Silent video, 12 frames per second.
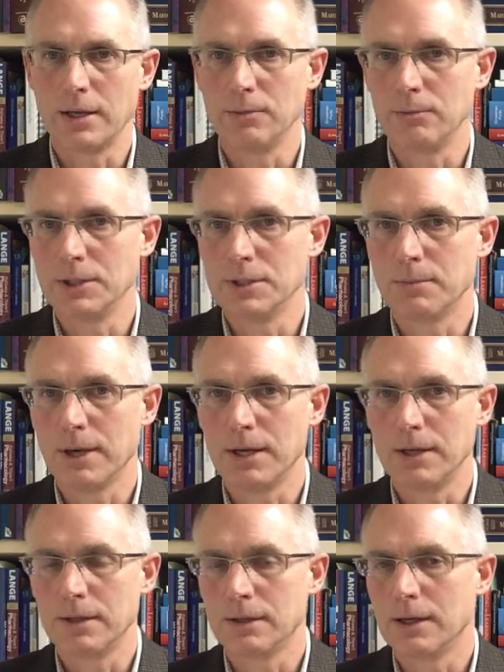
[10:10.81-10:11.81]
and we
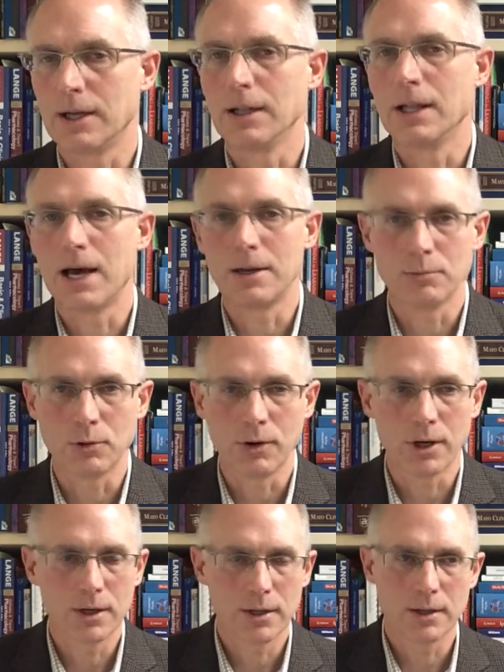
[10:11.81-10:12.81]
spend a lot
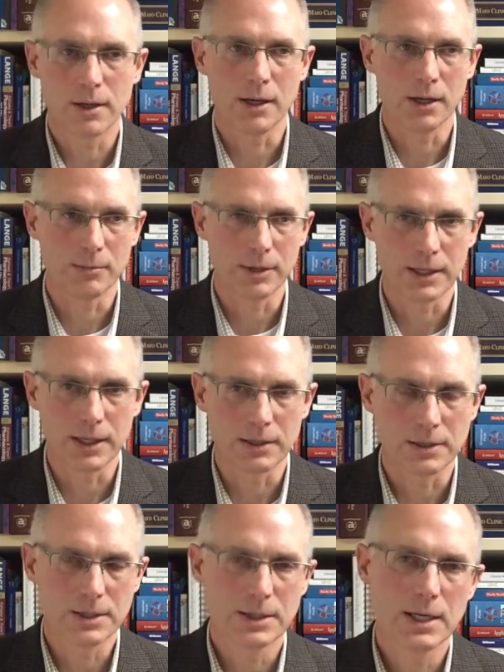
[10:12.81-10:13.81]
more than anybody
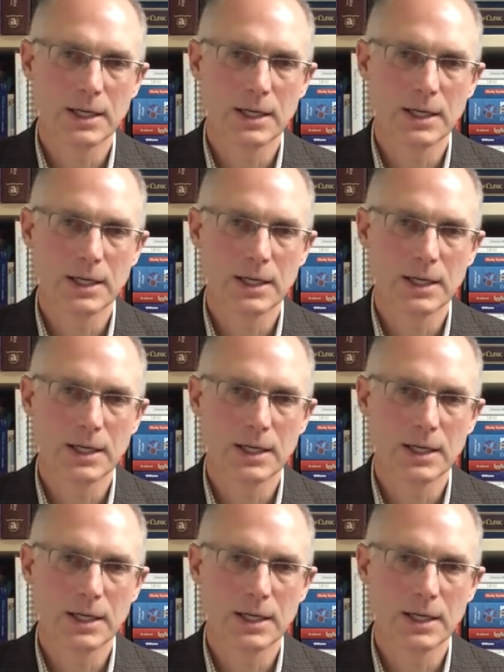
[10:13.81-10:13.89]
else.